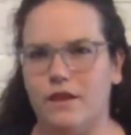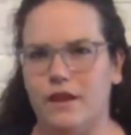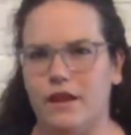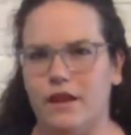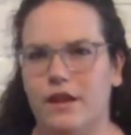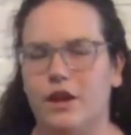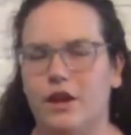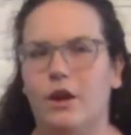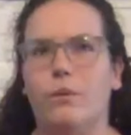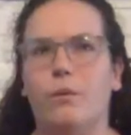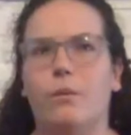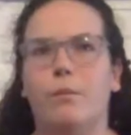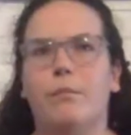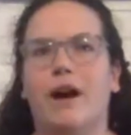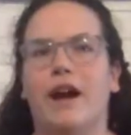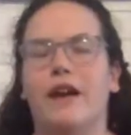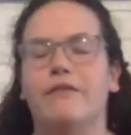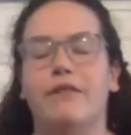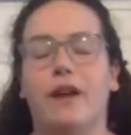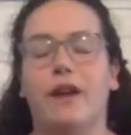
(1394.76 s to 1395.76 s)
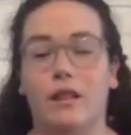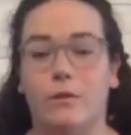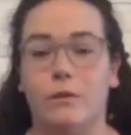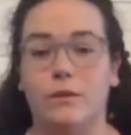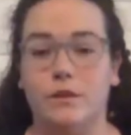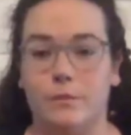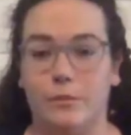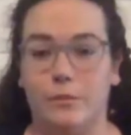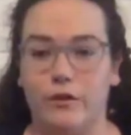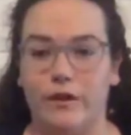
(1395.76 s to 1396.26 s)
my father
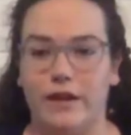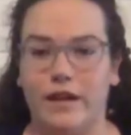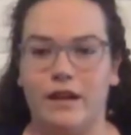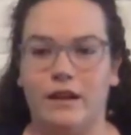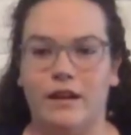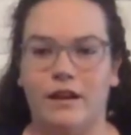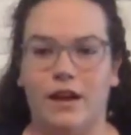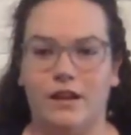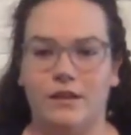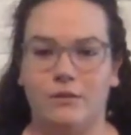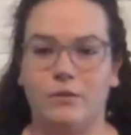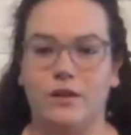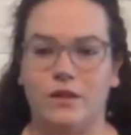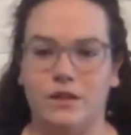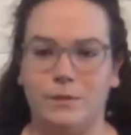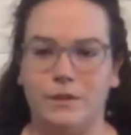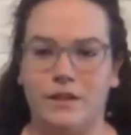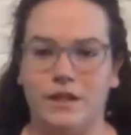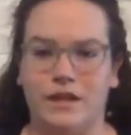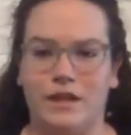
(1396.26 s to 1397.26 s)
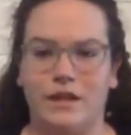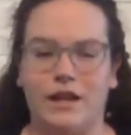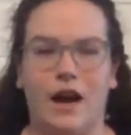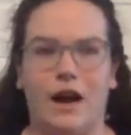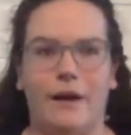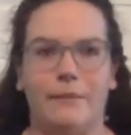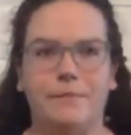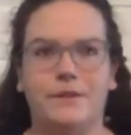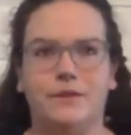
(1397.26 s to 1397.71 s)
was a Marine as well as being a cop.